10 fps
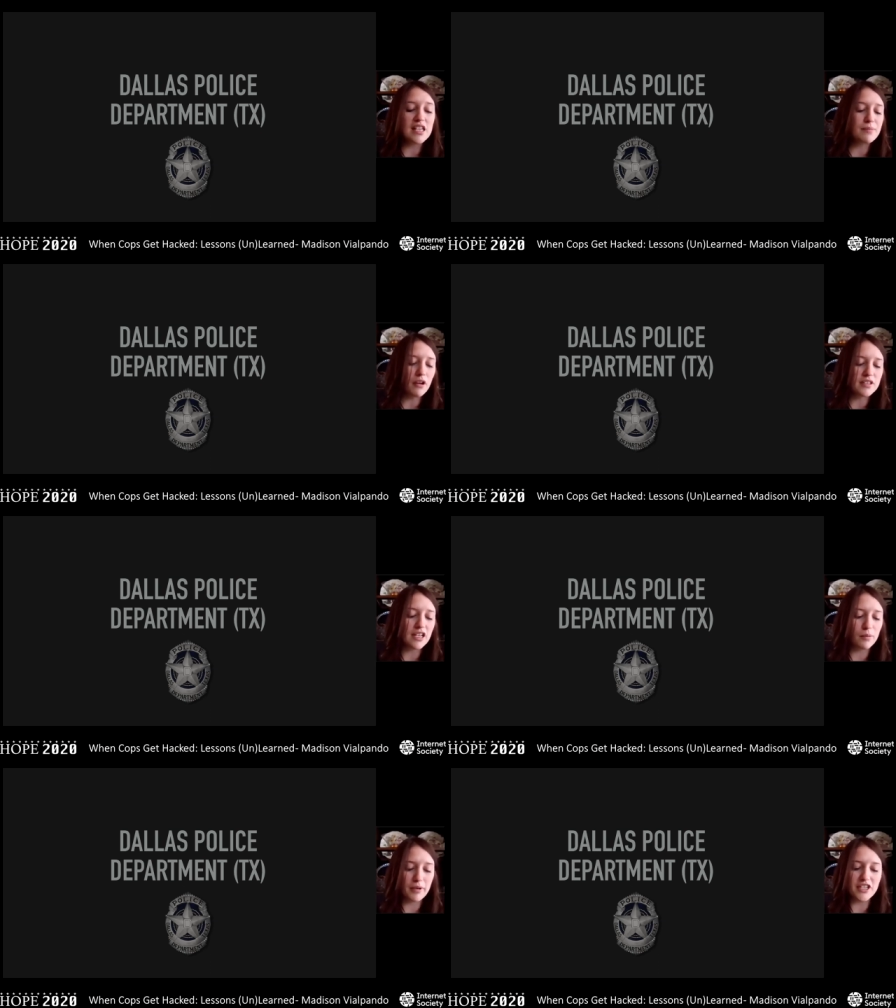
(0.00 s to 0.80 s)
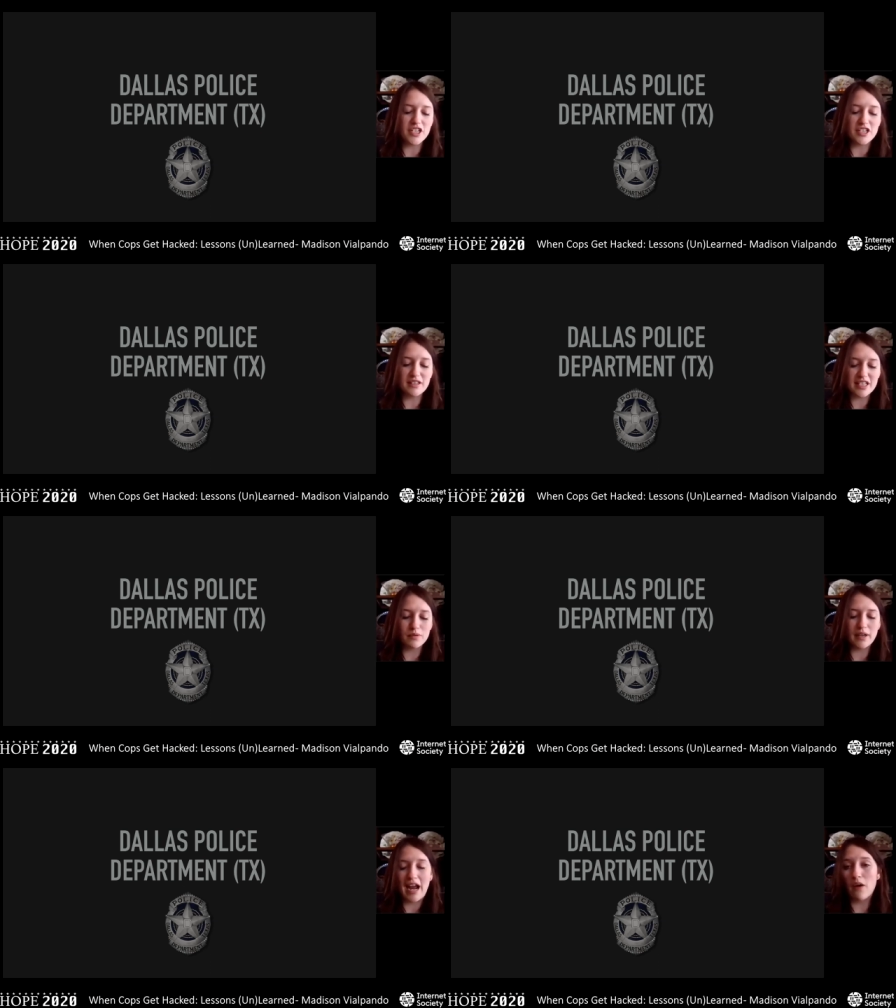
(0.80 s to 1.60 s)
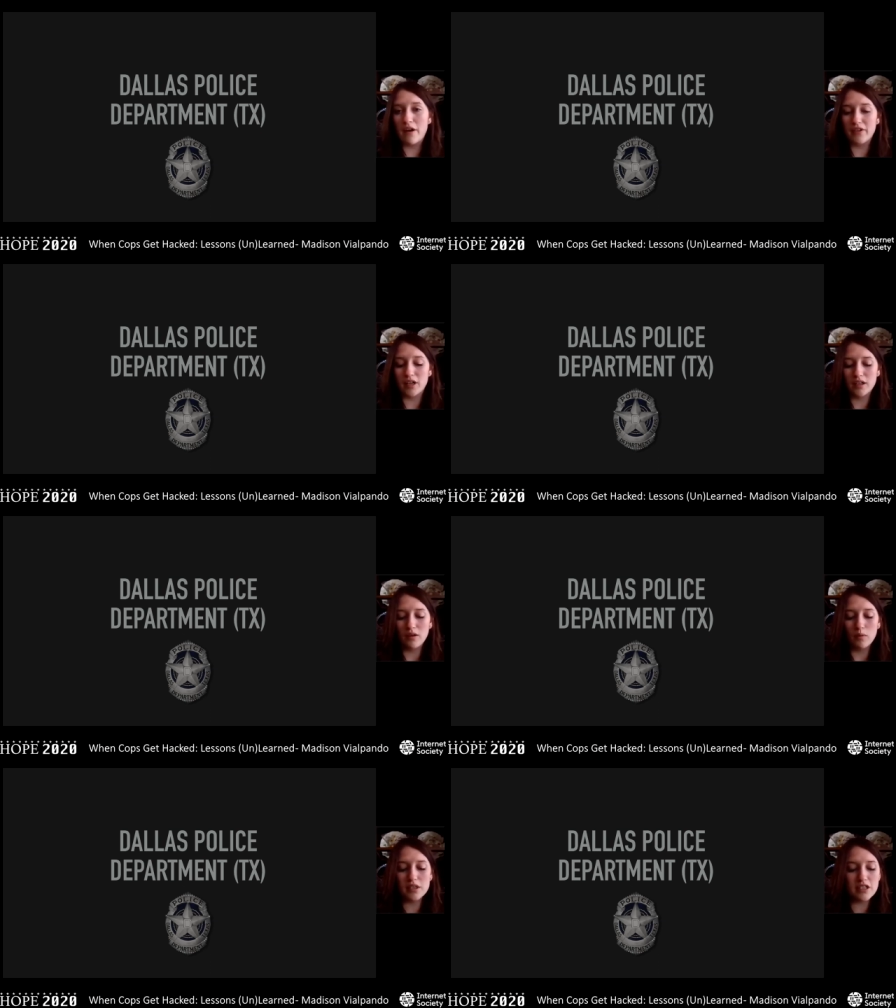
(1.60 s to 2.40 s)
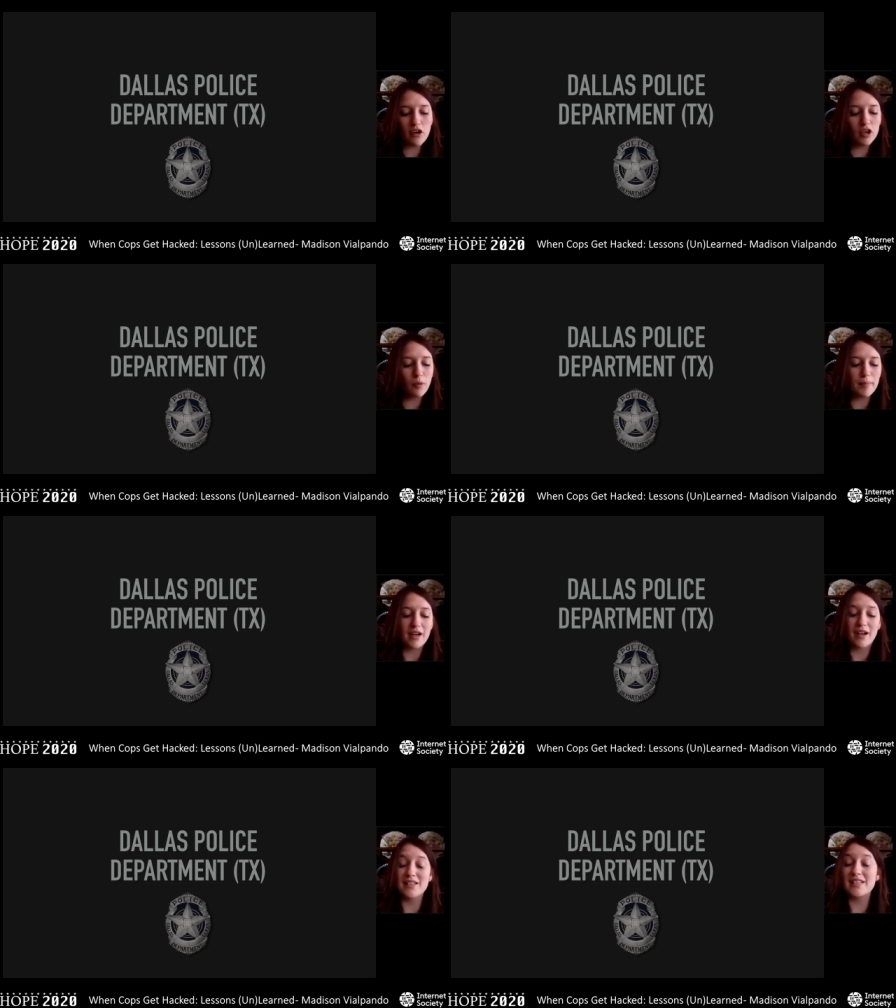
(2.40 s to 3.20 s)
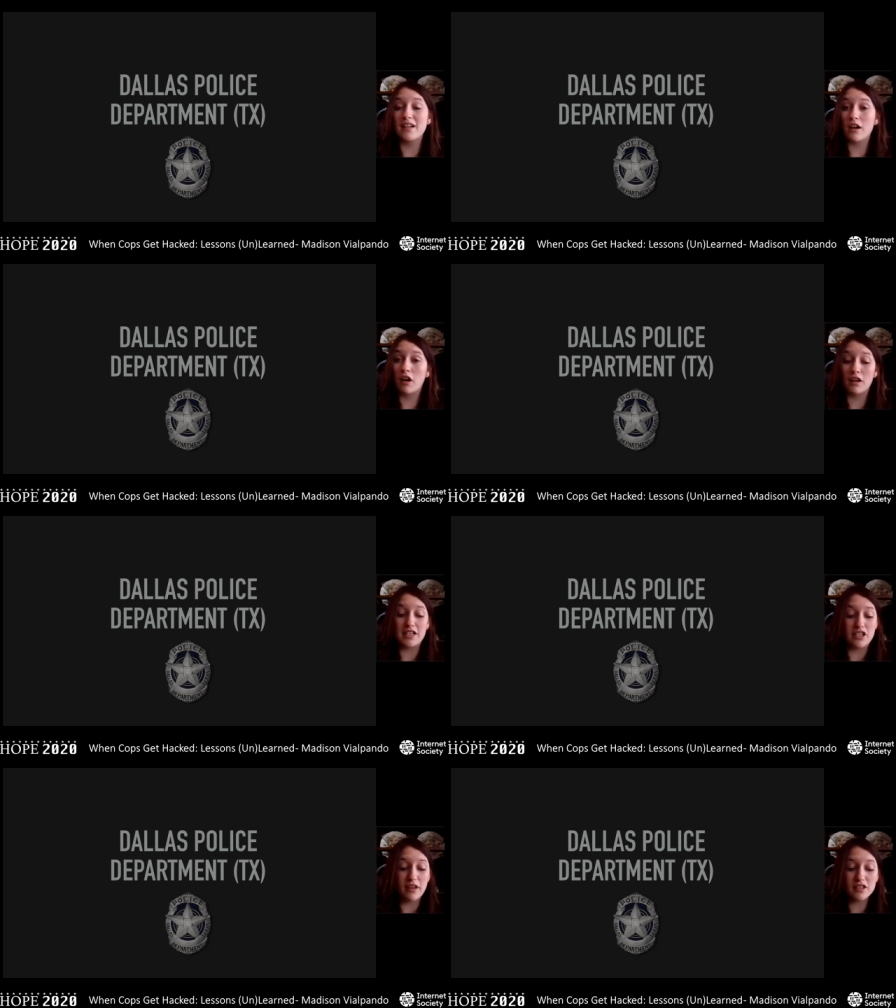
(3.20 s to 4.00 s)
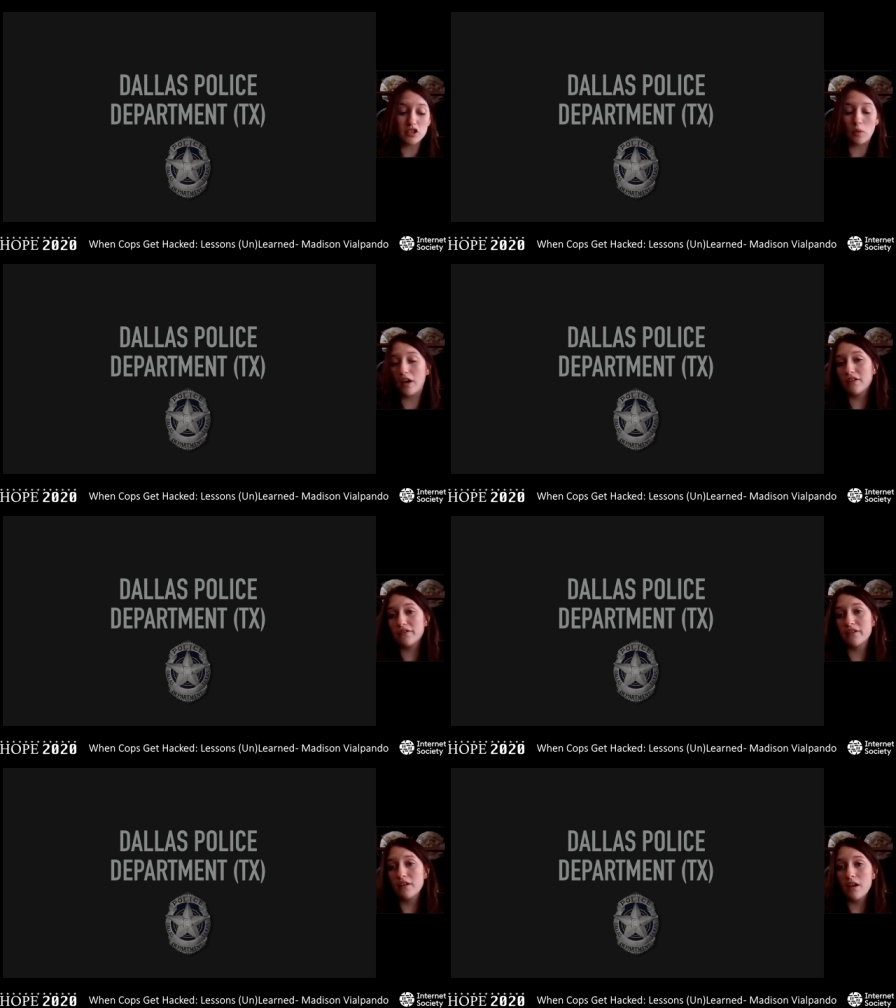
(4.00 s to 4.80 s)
A smaller scale breach such as this one, however, was notable because it occurred in 2012,